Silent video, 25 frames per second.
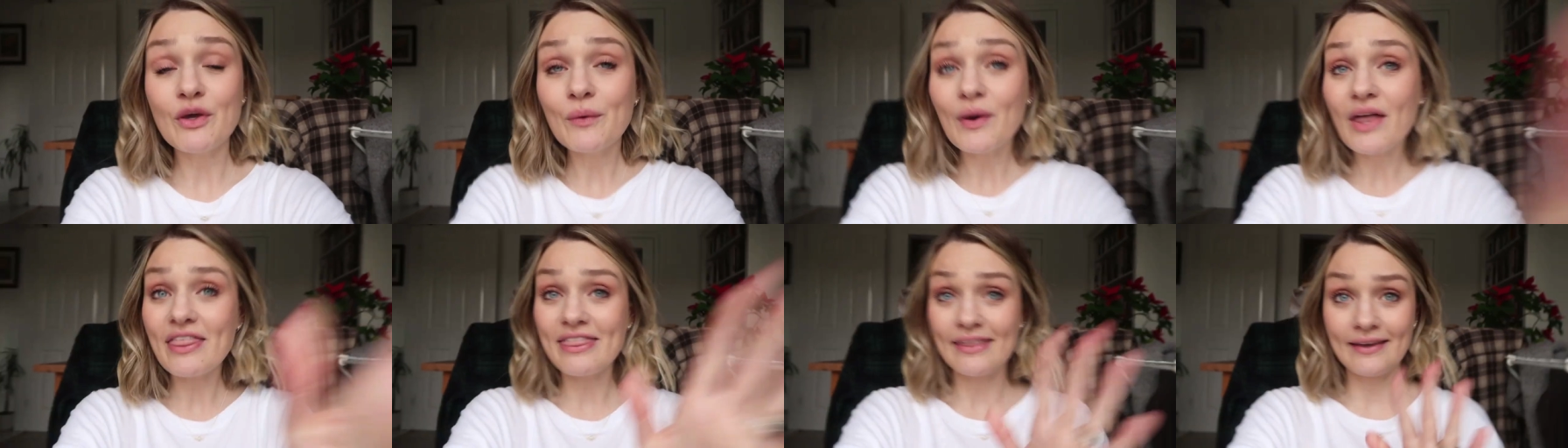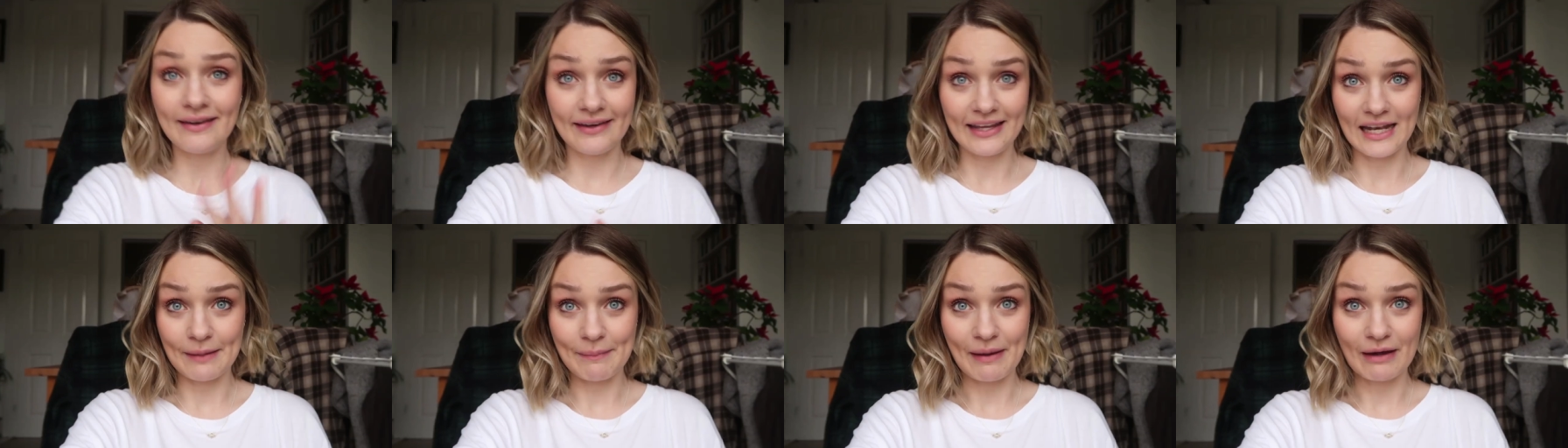you are
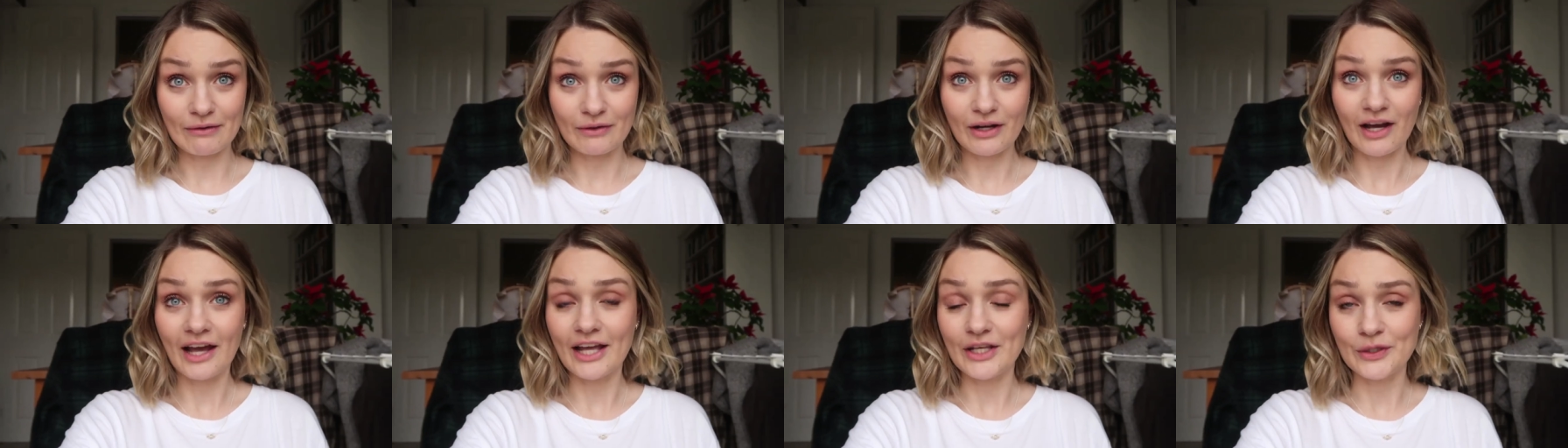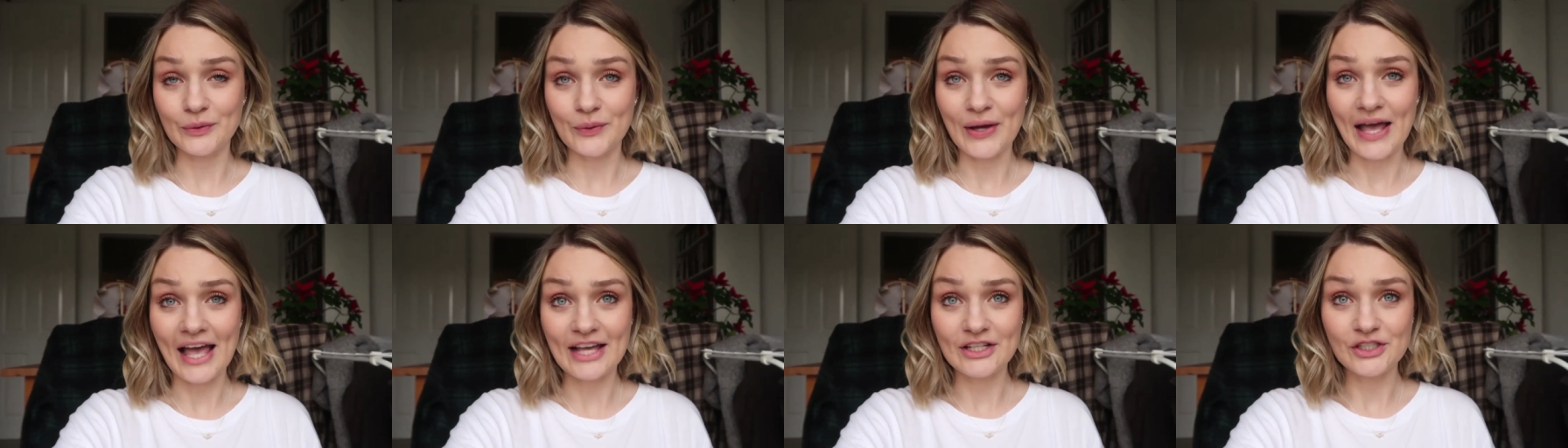thinking about cutting
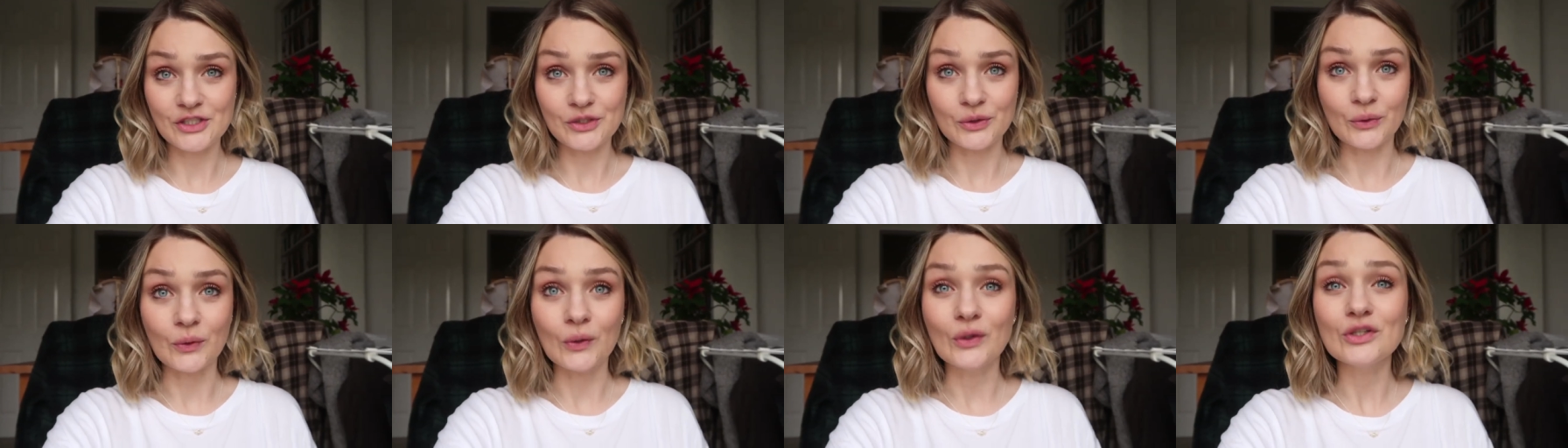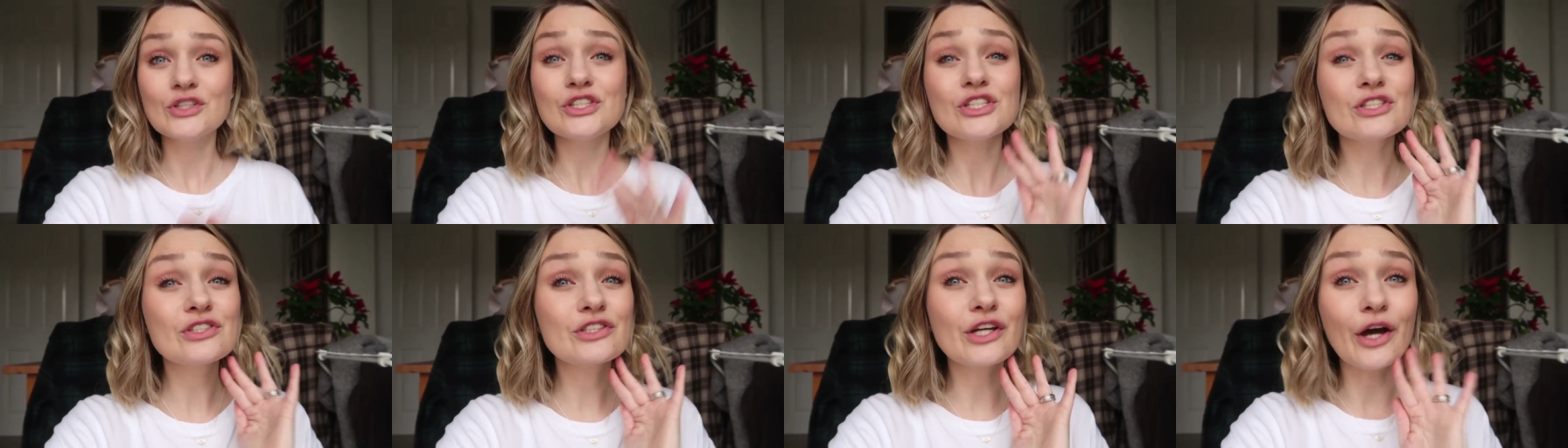your hair
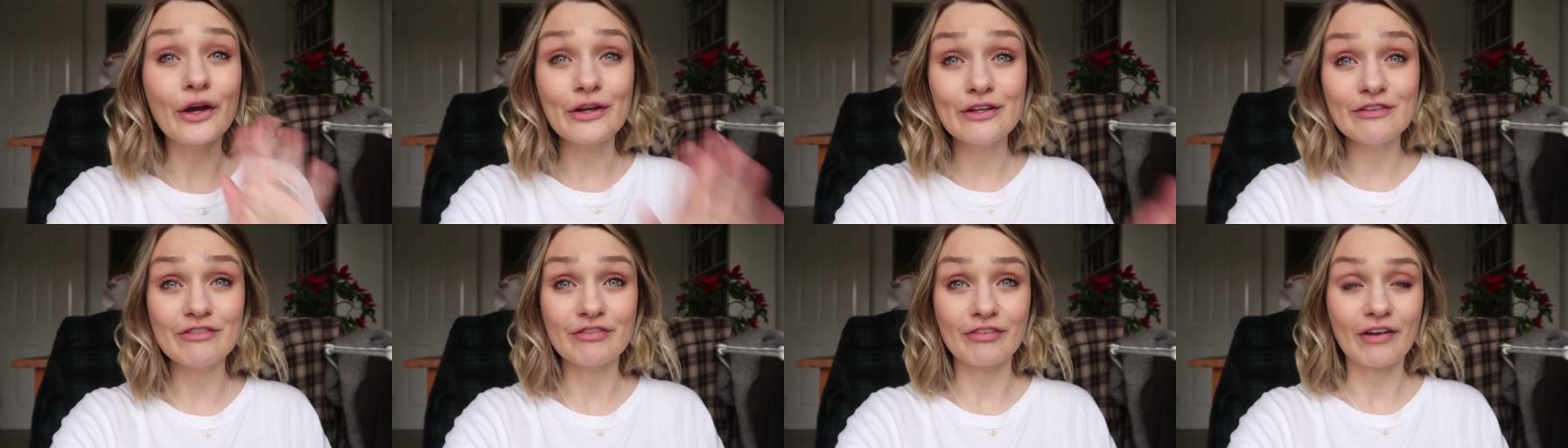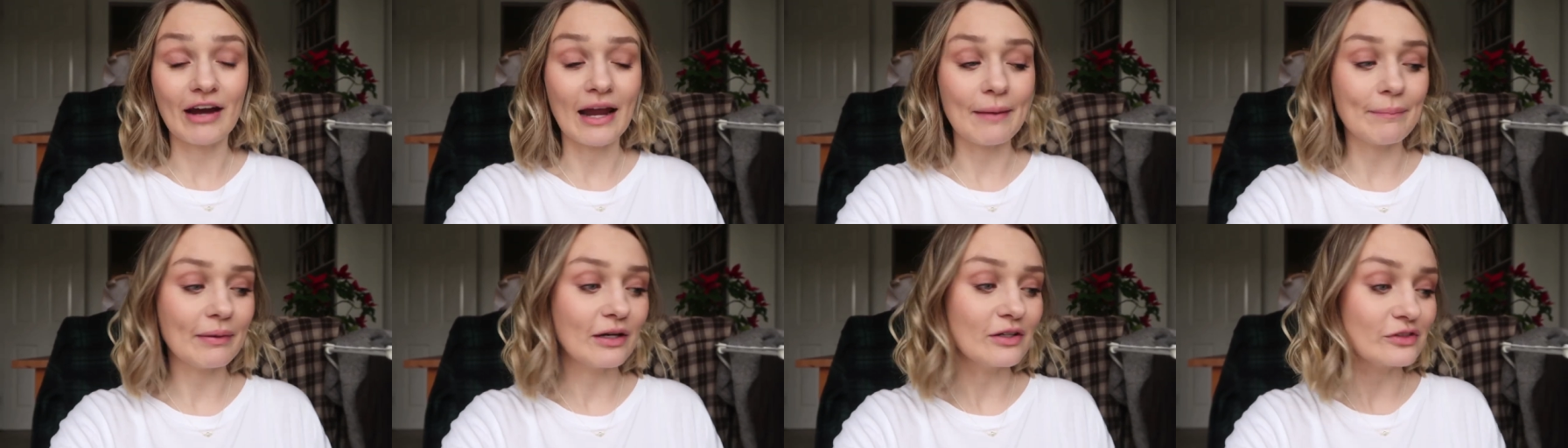short just go
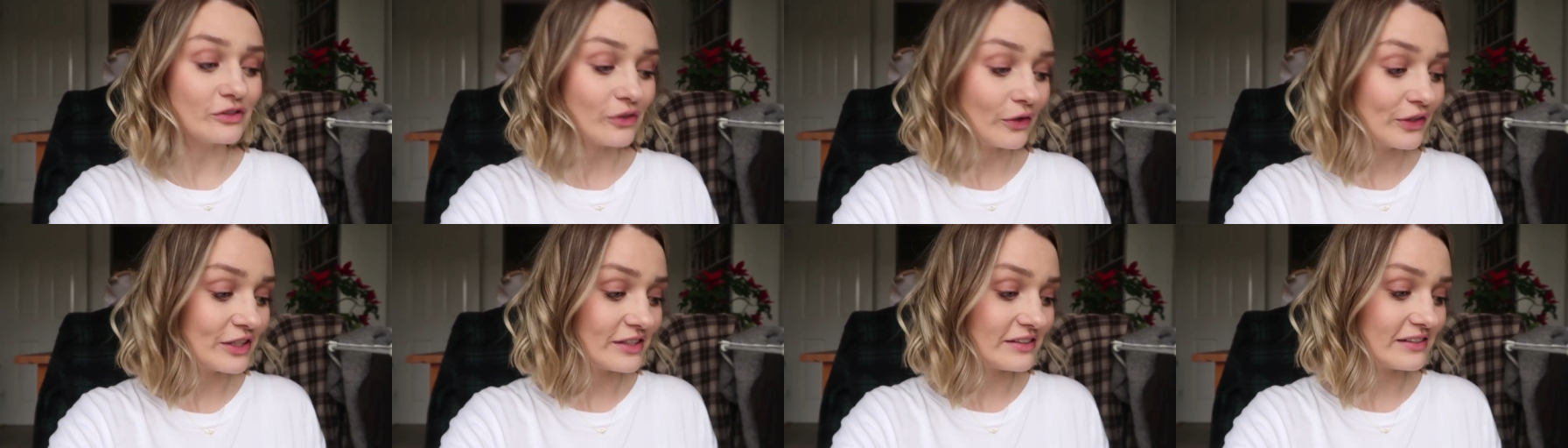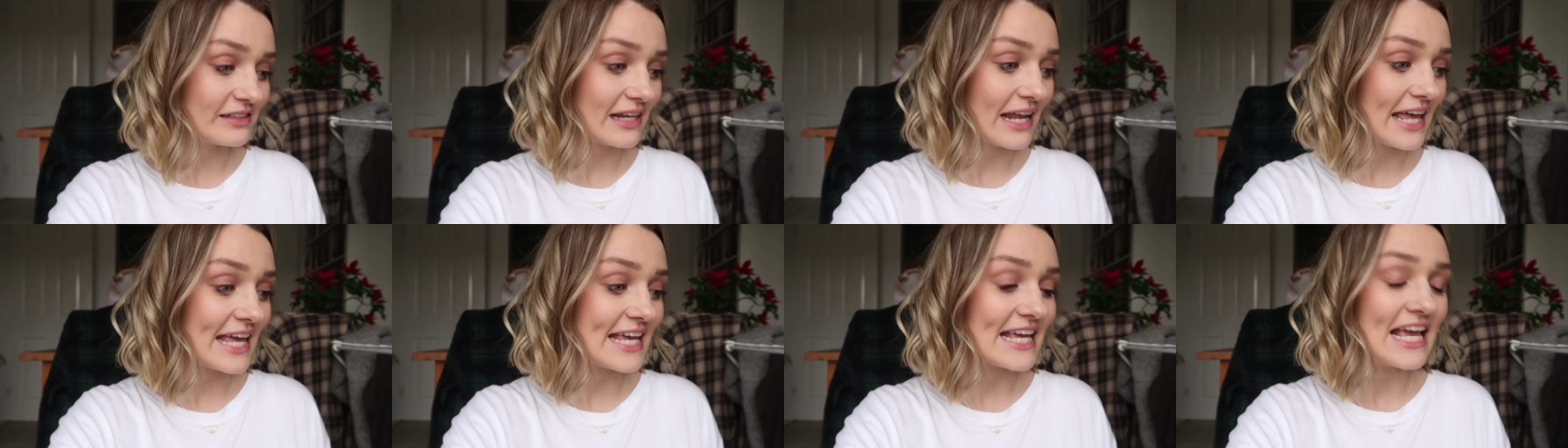for it because
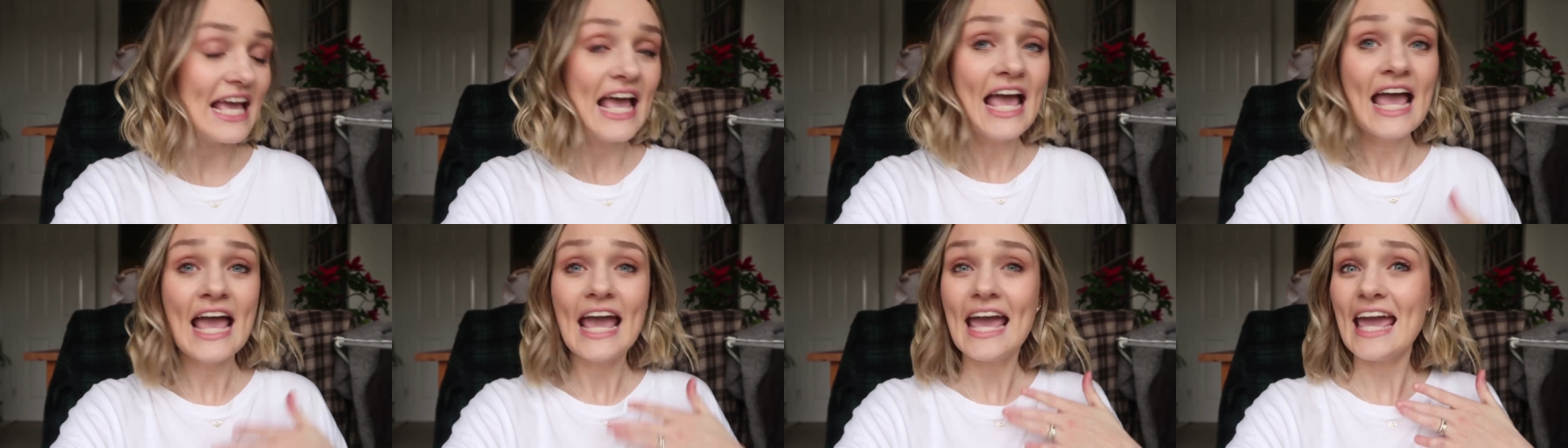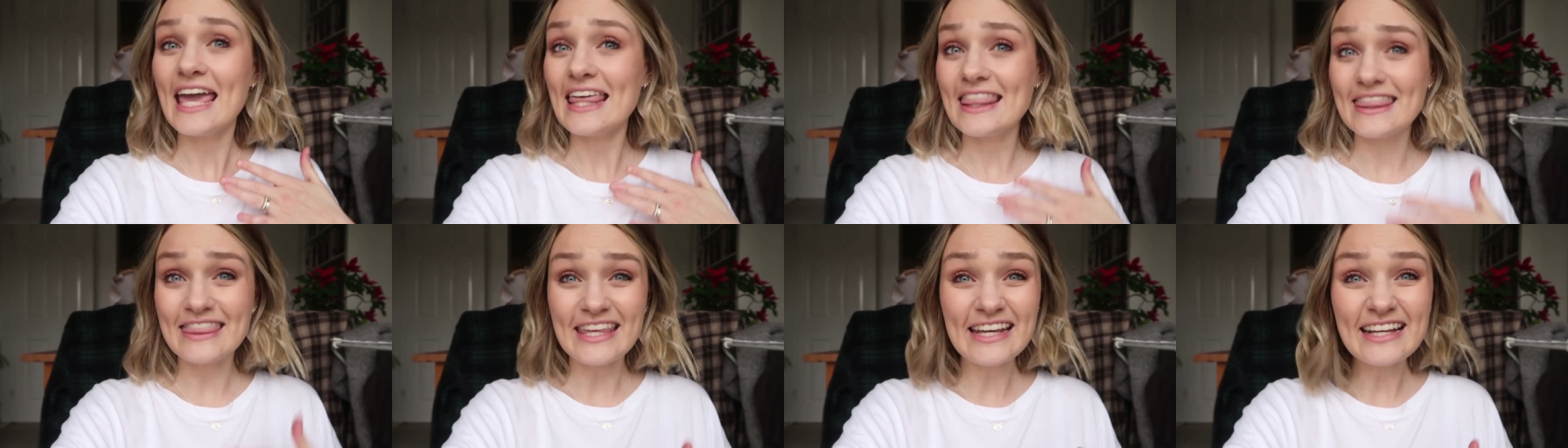honestly
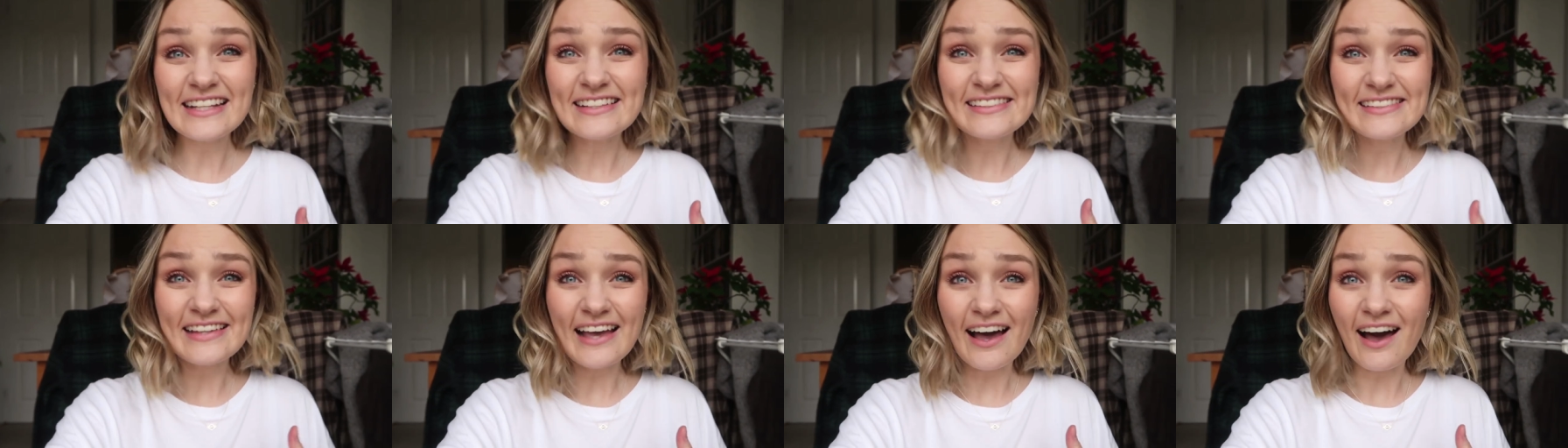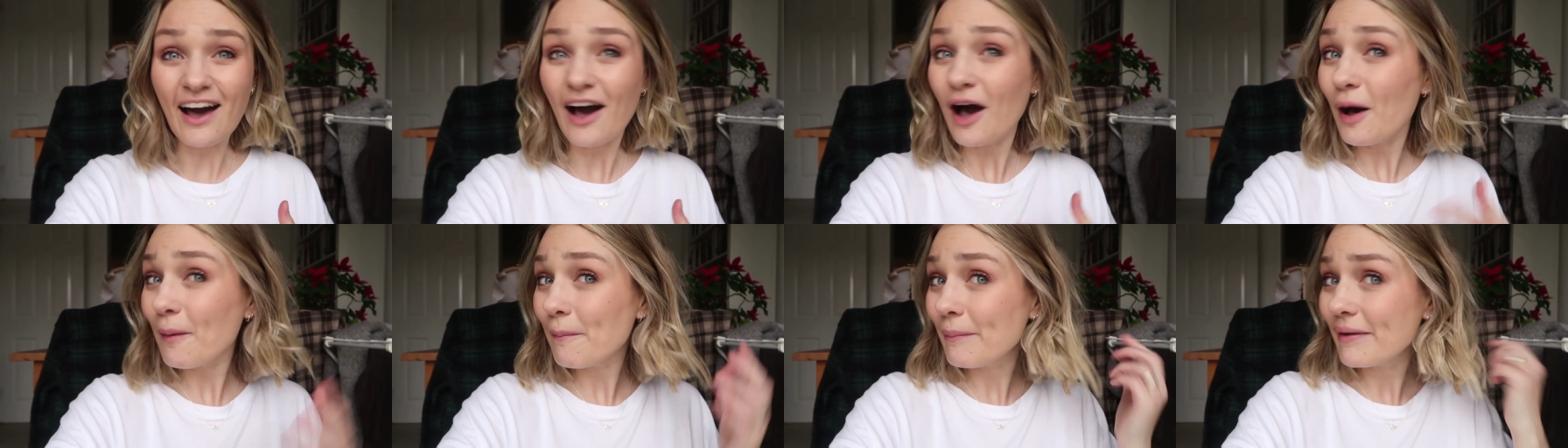it thickens it
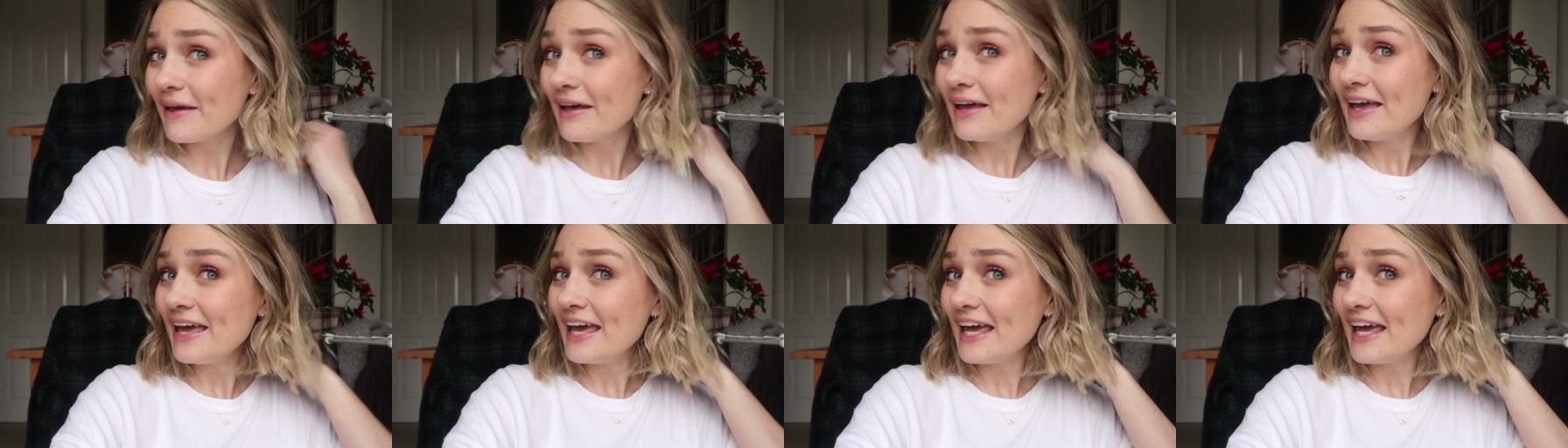up